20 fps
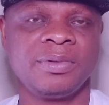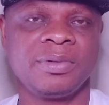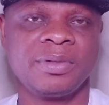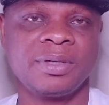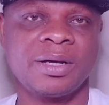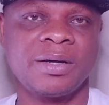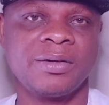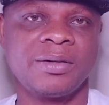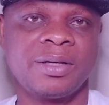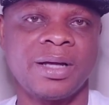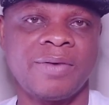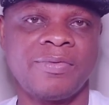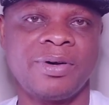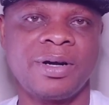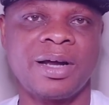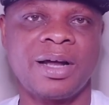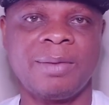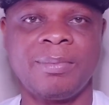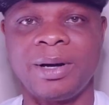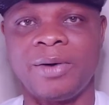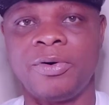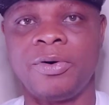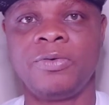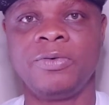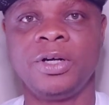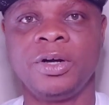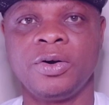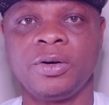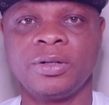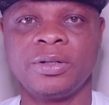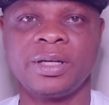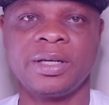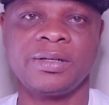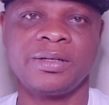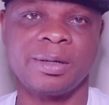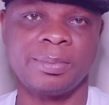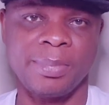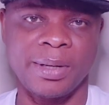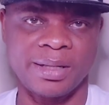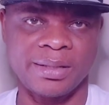South Africa about one of the
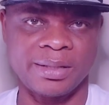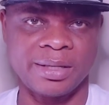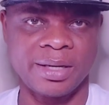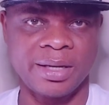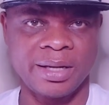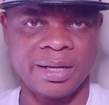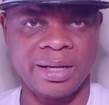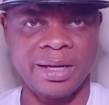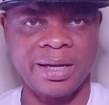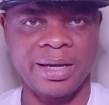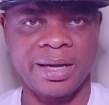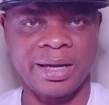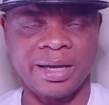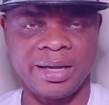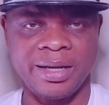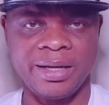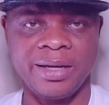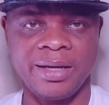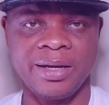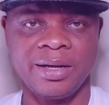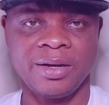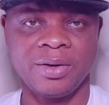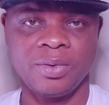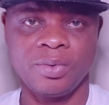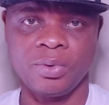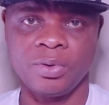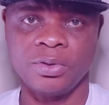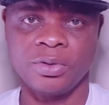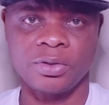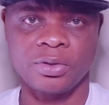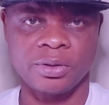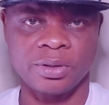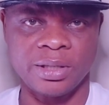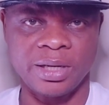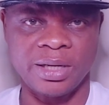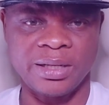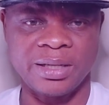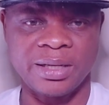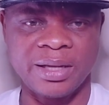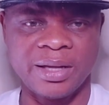hottest rappers, A K A, who was shot
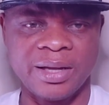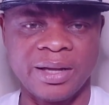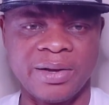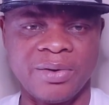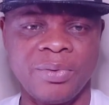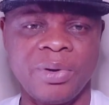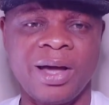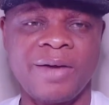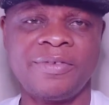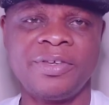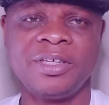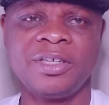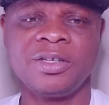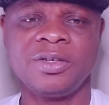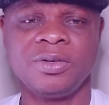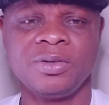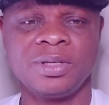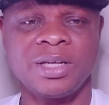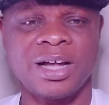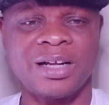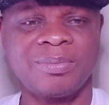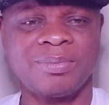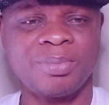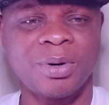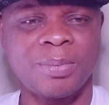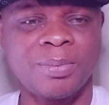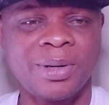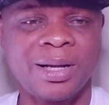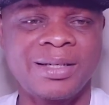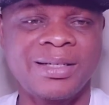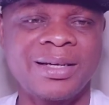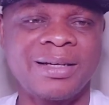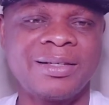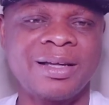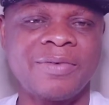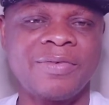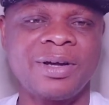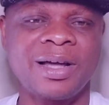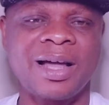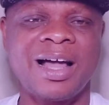dead. We have this news that popular South
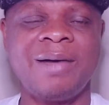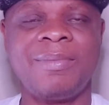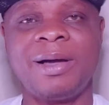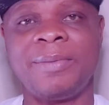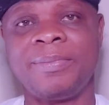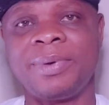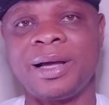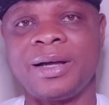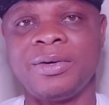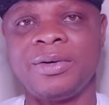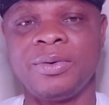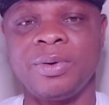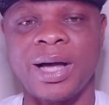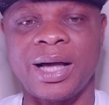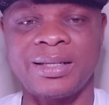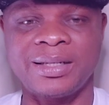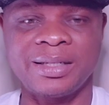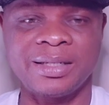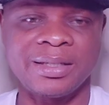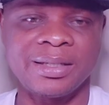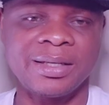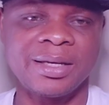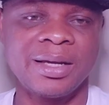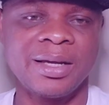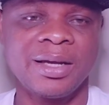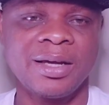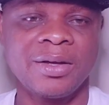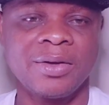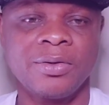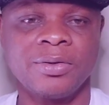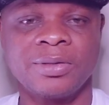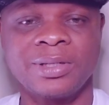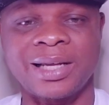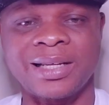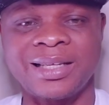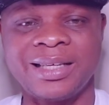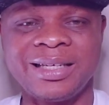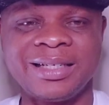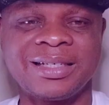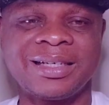African amapiano artist
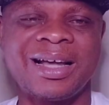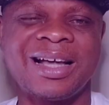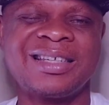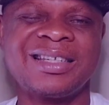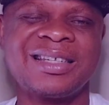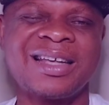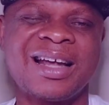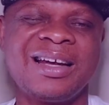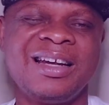Costa Titch has